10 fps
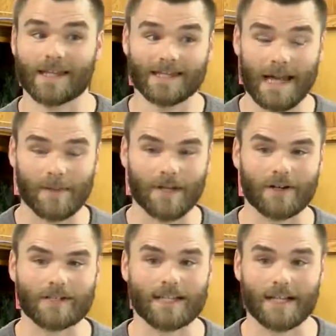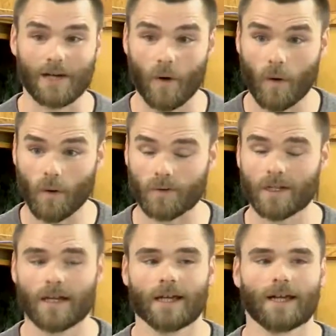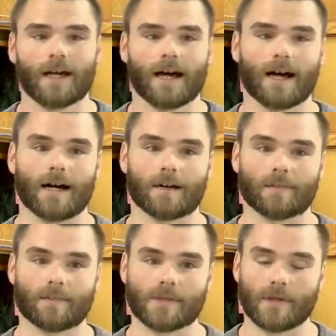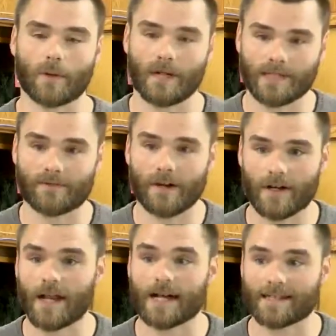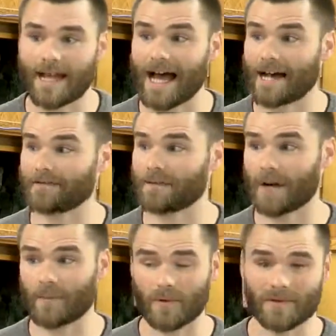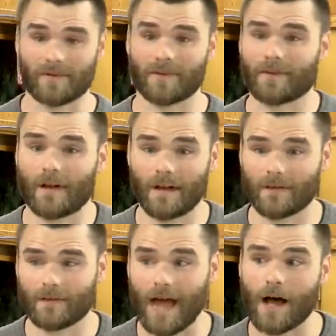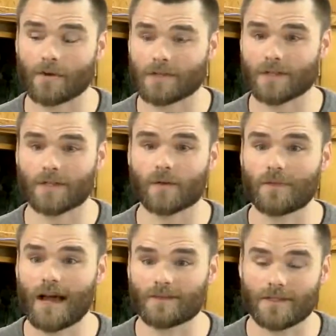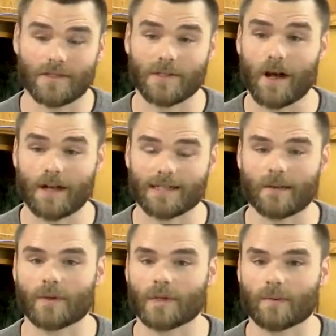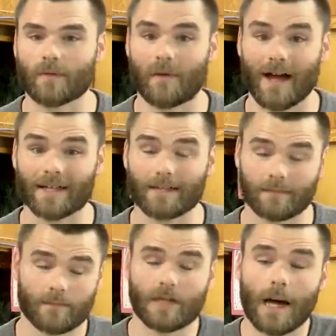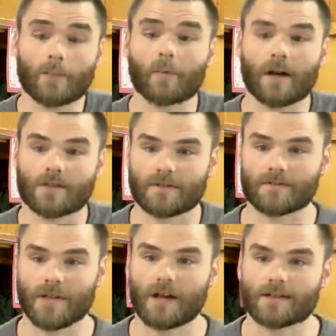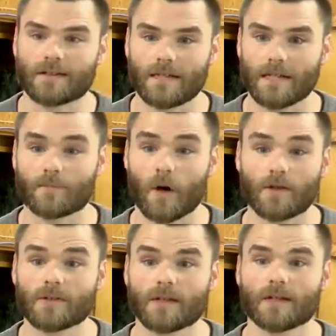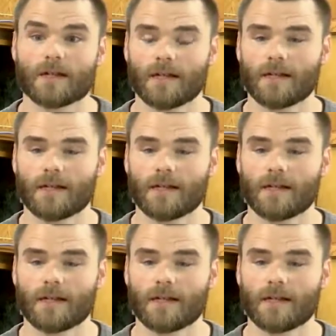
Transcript: This time of year it's getting cold, um, so it's very nice to have upwards of a, a thousand, two thousand socks that we can provide a couple pairs of socks to each person.